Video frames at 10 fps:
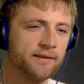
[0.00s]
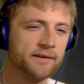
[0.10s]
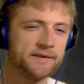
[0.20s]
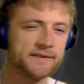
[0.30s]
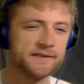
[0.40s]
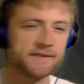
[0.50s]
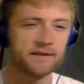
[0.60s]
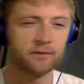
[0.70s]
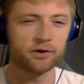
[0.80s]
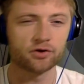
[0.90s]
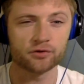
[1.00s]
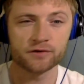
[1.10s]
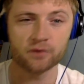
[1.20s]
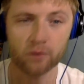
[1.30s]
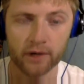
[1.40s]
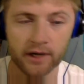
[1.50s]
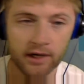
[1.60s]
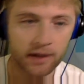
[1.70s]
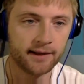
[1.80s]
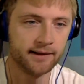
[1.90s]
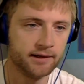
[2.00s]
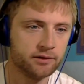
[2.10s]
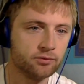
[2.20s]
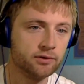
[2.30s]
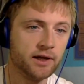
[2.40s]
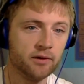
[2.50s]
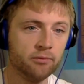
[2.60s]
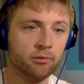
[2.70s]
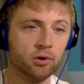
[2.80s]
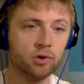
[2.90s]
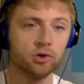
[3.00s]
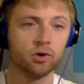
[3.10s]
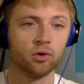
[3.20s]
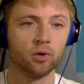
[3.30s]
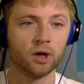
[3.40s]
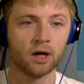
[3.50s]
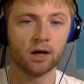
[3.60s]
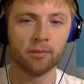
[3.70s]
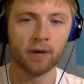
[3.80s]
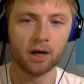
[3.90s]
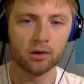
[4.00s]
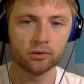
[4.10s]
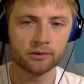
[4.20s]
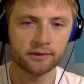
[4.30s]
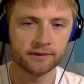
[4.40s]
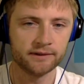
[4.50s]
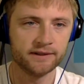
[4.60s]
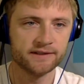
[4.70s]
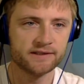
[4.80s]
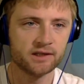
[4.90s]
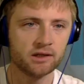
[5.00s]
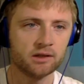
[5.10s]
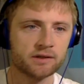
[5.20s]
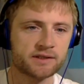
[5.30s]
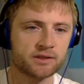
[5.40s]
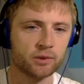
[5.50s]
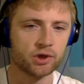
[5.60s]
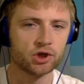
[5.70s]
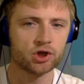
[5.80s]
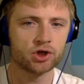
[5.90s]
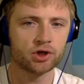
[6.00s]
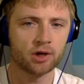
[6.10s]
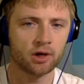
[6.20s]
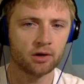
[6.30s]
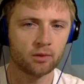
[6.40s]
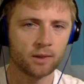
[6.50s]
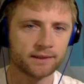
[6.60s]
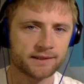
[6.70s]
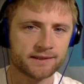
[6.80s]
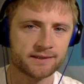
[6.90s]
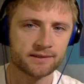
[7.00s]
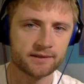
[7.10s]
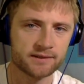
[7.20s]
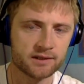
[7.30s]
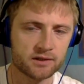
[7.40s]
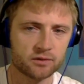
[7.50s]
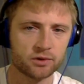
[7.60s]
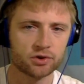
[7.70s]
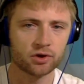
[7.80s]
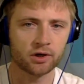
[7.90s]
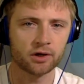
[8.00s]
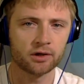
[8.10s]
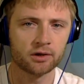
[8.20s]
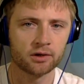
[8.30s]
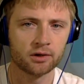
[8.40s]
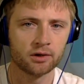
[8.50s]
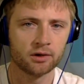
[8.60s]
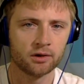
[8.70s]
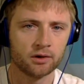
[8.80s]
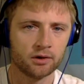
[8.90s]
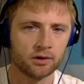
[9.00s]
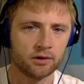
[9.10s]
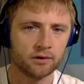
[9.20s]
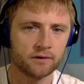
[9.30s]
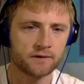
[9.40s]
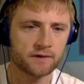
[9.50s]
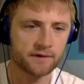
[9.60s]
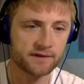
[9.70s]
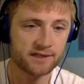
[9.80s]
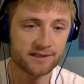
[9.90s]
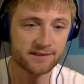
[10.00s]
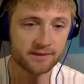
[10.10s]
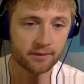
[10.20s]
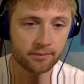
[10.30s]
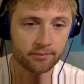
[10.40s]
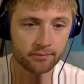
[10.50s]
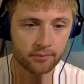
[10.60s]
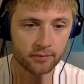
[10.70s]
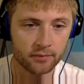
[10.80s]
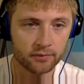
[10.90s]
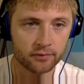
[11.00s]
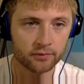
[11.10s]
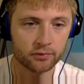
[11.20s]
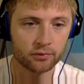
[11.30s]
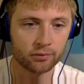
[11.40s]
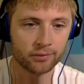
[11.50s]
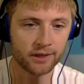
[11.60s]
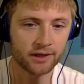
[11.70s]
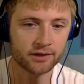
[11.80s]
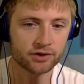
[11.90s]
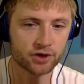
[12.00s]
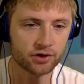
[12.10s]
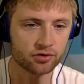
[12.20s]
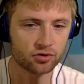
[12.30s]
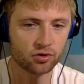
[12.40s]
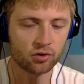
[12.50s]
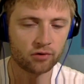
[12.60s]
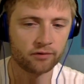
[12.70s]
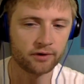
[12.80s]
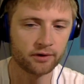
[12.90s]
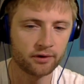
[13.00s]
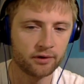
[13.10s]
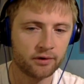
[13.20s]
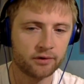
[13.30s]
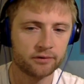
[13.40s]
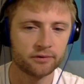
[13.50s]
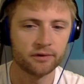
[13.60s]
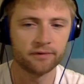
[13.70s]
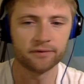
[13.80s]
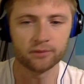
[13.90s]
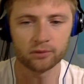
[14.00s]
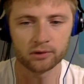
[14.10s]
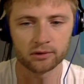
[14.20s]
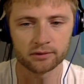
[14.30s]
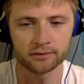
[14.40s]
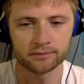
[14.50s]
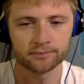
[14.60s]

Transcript: This is Adventure Story, and today we'll talk about Diesel Switch. What is Diesel Switch? Okay, it's a system to make change over the fuel,